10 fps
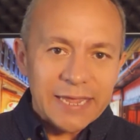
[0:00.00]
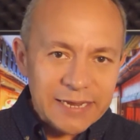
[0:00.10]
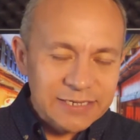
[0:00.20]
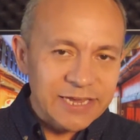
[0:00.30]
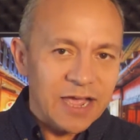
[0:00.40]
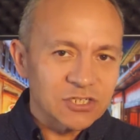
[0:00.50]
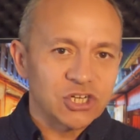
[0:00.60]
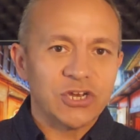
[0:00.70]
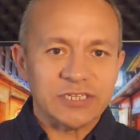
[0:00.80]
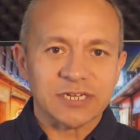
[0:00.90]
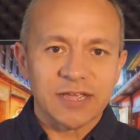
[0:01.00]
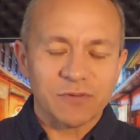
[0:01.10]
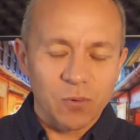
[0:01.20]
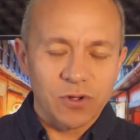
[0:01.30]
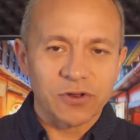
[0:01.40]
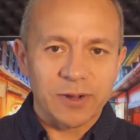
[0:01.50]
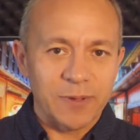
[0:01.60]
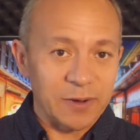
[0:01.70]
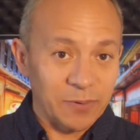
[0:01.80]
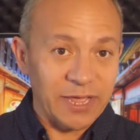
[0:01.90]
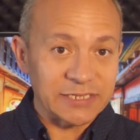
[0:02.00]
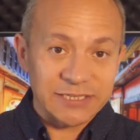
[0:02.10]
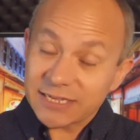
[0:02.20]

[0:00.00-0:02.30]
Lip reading: It is our duty to leave the world in a better place.